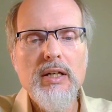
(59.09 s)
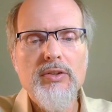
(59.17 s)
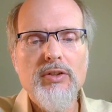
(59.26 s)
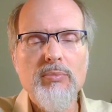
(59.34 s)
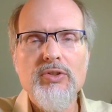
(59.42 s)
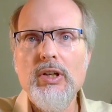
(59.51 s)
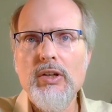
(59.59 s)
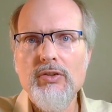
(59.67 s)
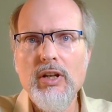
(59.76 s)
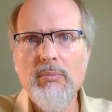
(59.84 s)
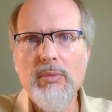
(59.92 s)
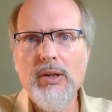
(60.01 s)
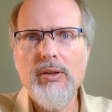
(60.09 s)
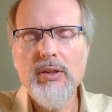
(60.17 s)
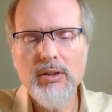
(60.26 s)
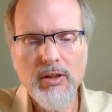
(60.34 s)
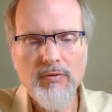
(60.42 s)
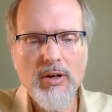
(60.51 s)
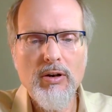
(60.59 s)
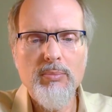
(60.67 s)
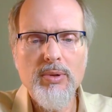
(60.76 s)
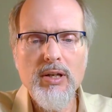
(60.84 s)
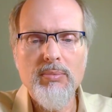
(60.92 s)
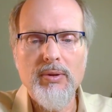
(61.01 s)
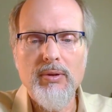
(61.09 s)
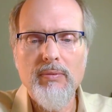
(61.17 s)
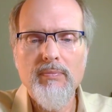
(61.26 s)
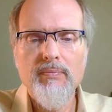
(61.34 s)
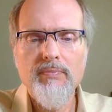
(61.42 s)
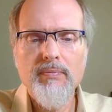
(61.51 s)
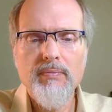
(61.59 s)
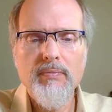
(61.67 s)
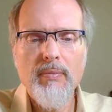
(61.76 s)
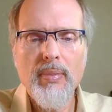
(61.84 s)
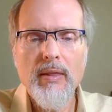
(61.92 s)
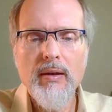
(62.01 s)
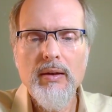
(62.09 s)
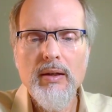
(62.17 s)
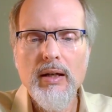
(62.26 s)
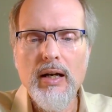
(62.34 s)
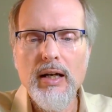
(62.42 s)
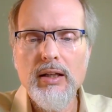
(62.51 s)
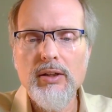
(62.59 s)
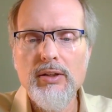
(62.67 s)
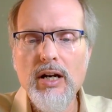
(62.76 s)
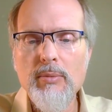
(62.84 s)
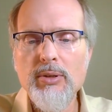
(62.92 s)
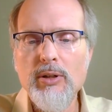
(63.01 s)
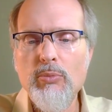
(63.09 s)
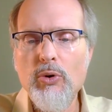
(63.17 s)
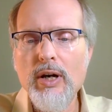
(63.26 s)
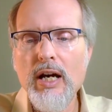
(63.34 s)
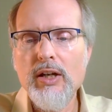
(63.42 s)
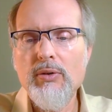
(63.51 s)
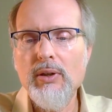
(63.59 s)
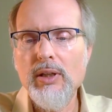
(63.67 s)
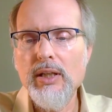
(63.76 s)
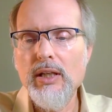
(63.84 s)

some 60 million of our people, I could not put it more accurately